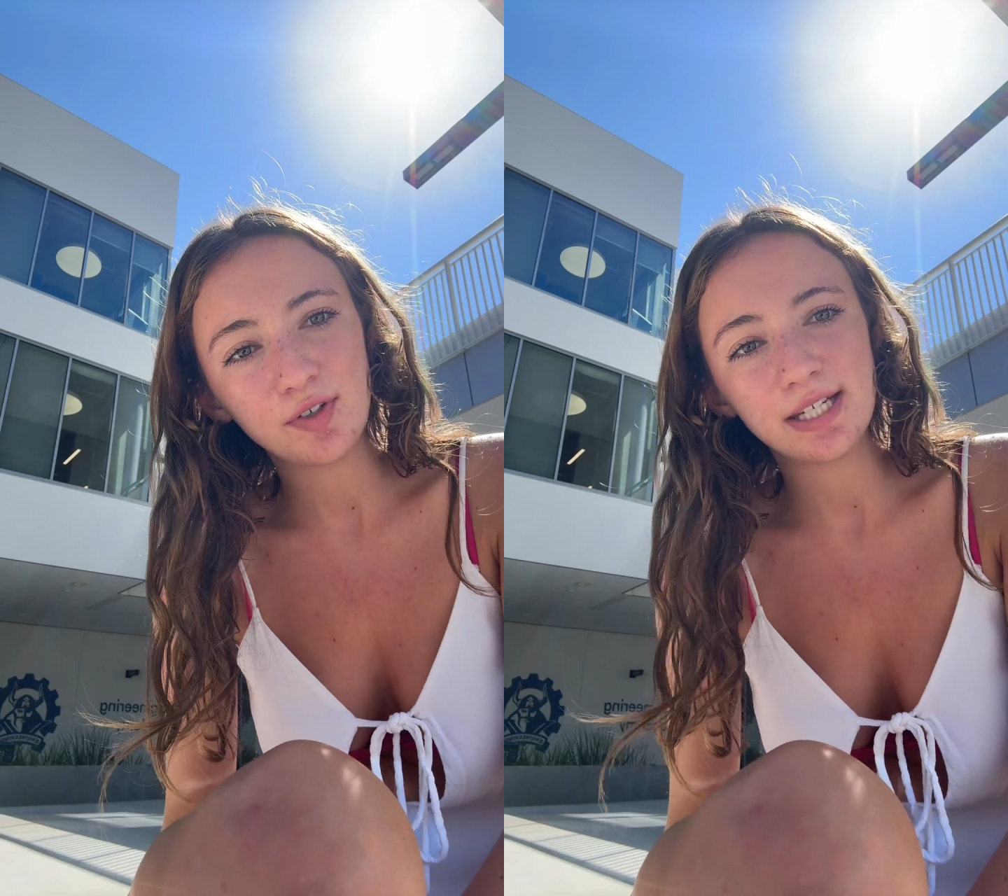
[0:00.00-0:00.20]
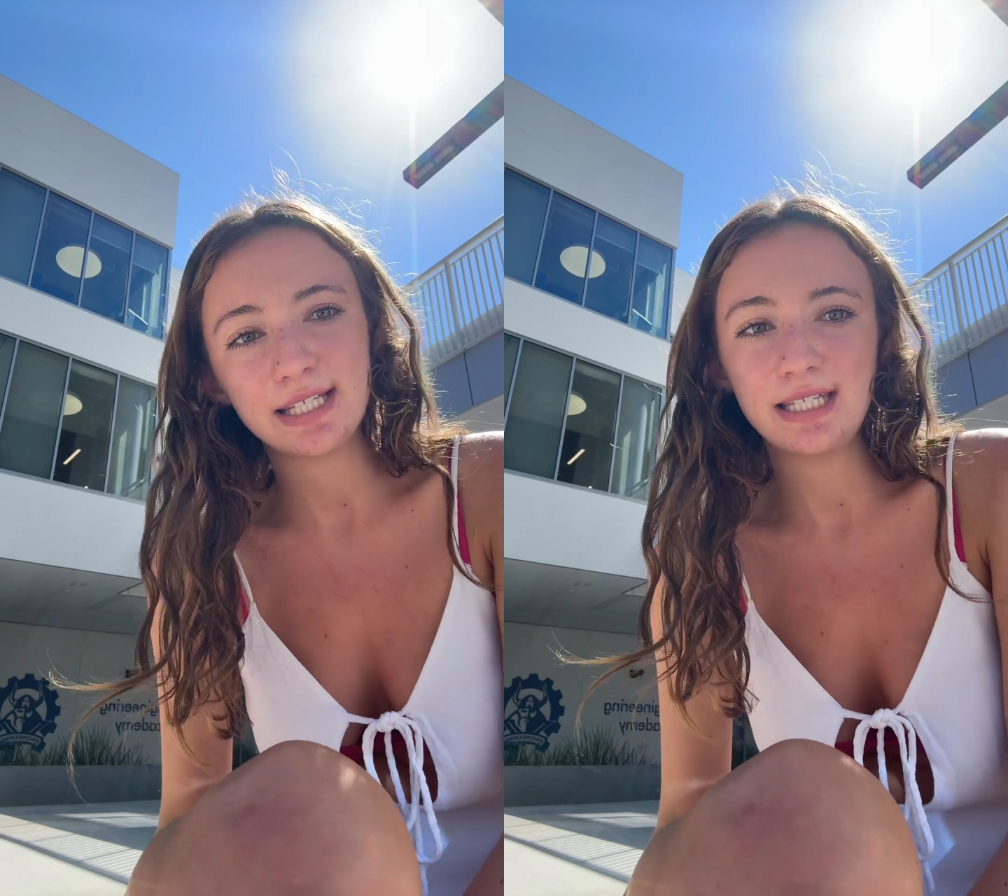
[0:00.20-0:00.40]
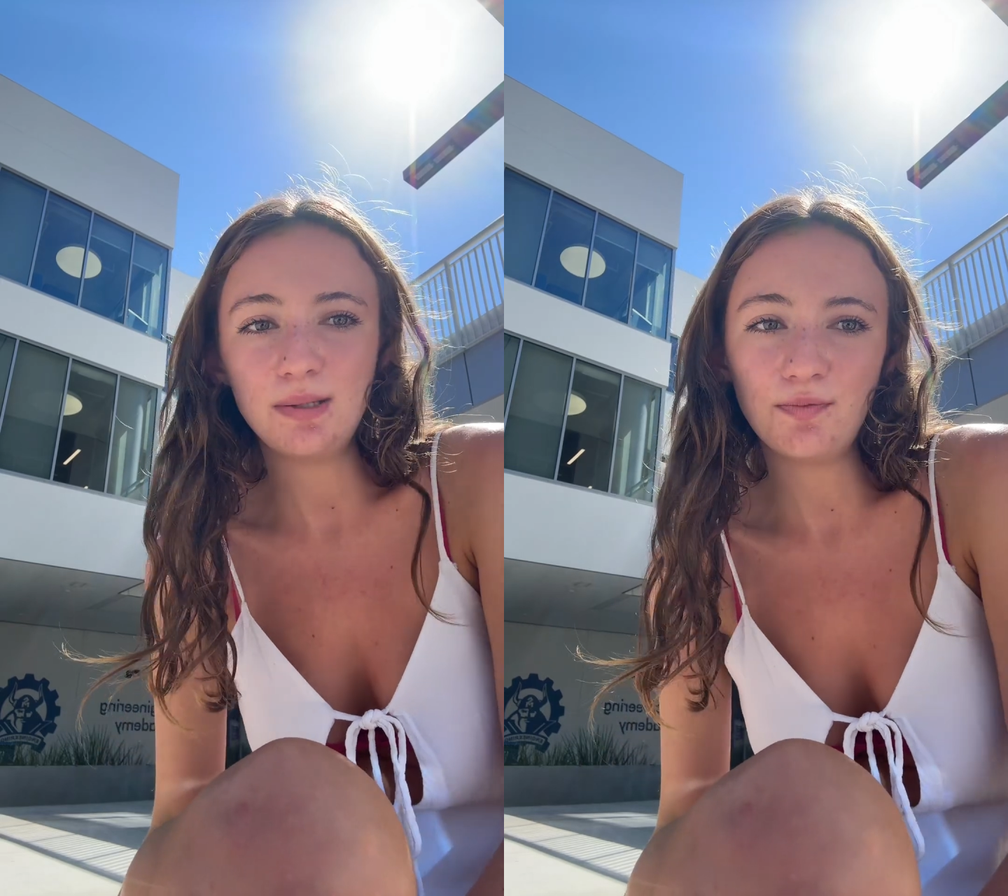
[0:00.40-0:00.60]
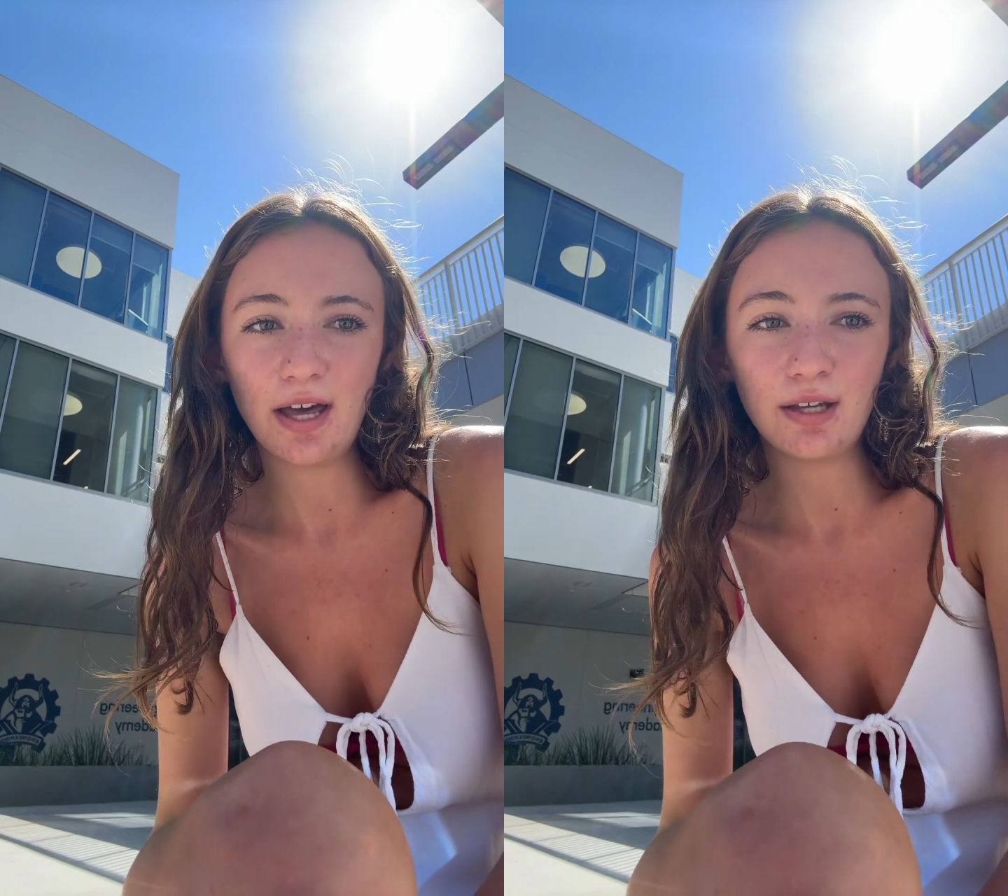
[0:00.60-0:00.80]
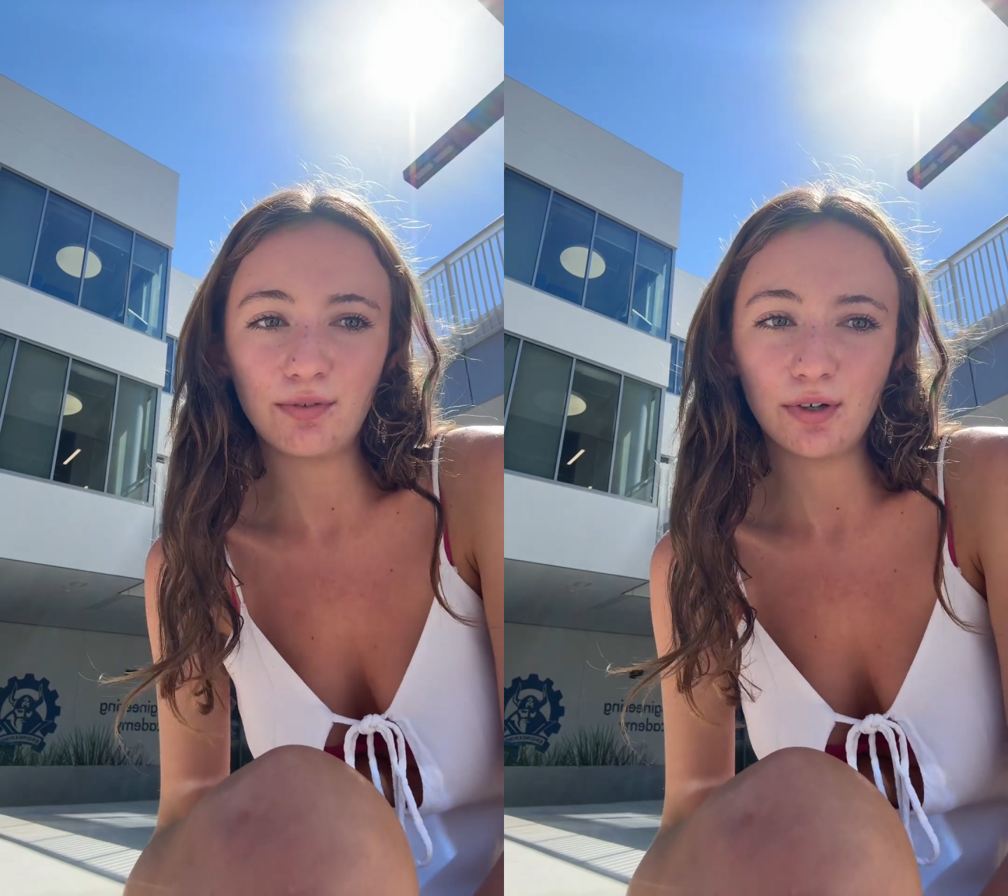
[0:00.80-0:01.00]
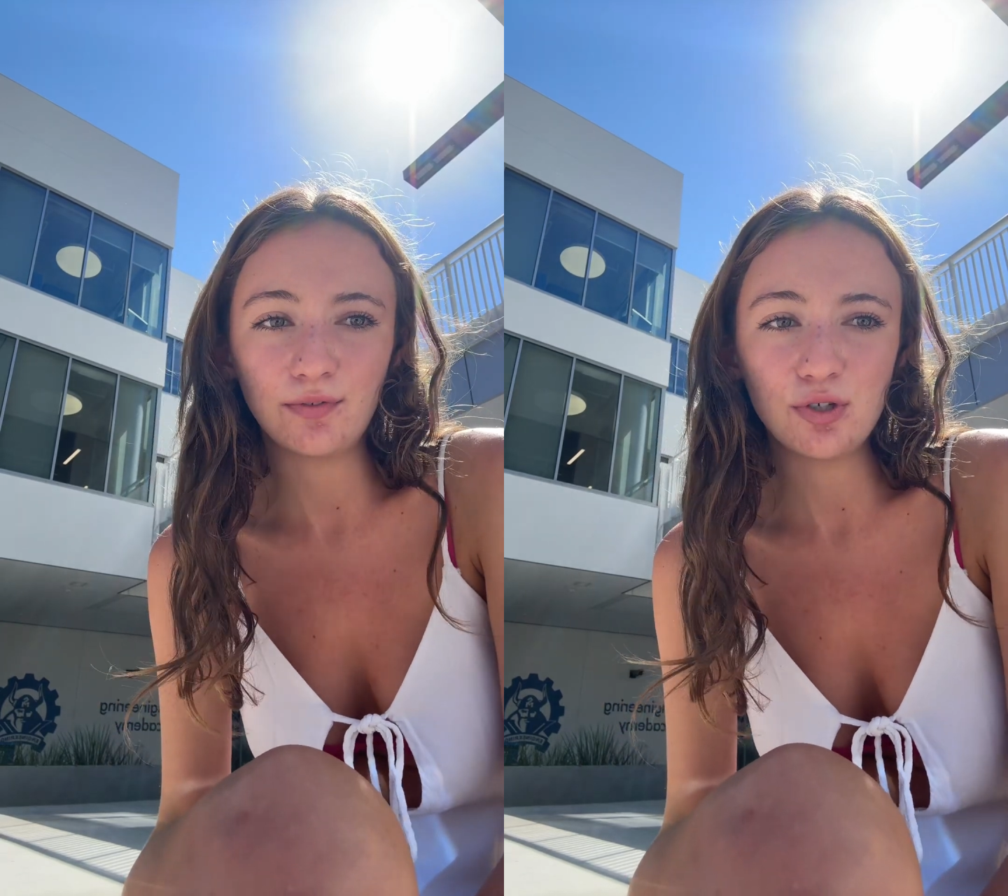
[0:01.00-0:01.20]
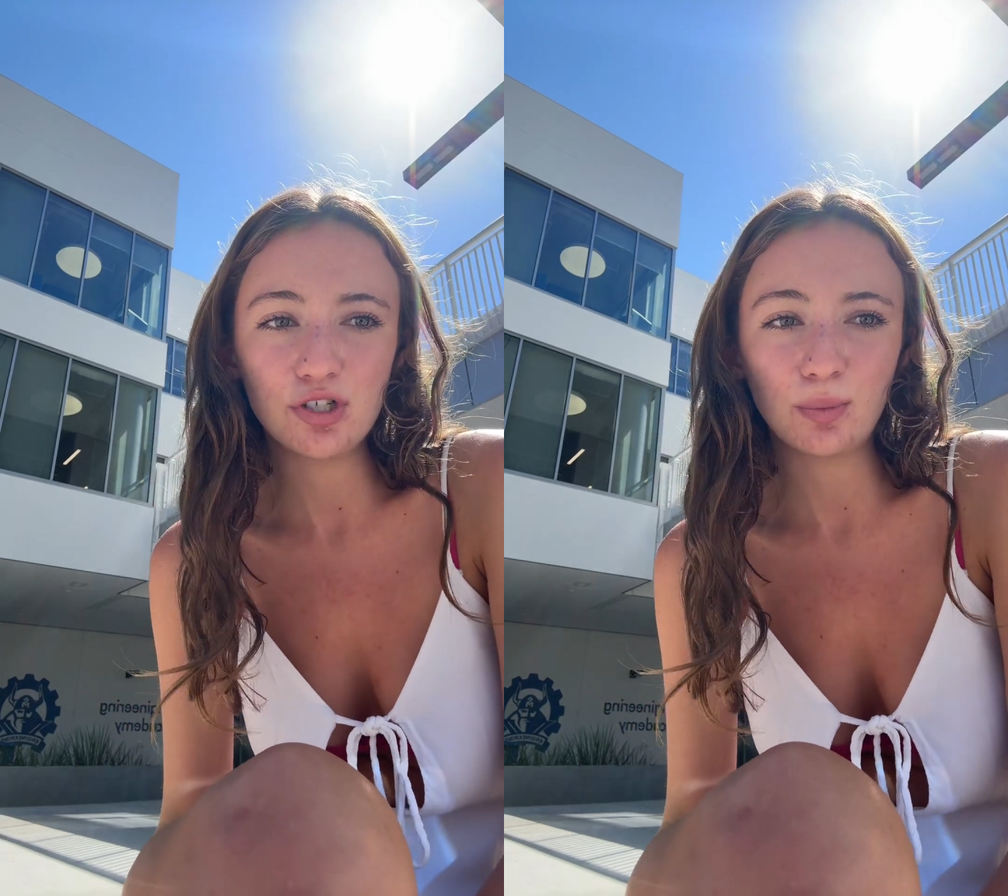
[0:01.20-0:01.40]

and to keep fighting for a future